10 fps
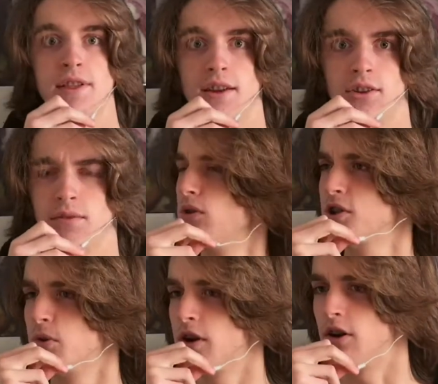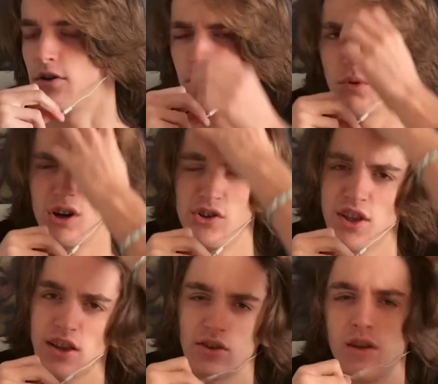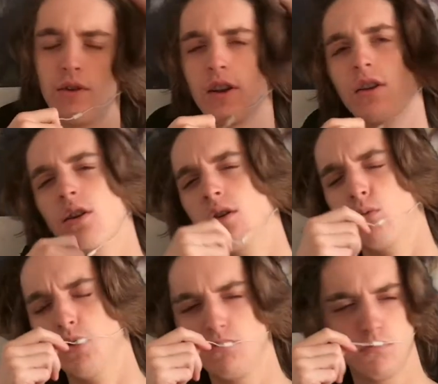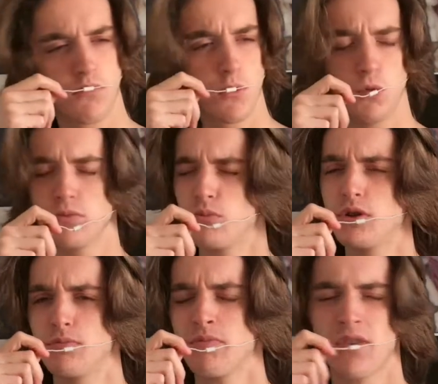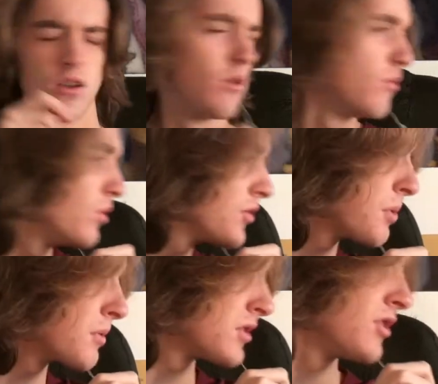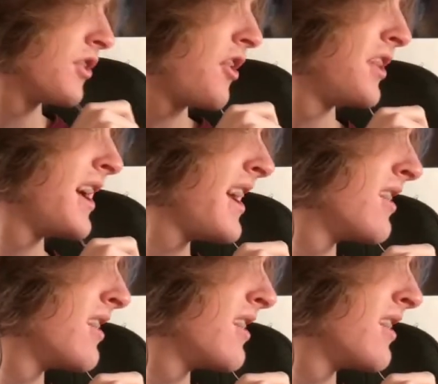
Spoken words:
Thanksgiving. What's going on? What is Thanksgiving? What what what what's the purpose of this holiday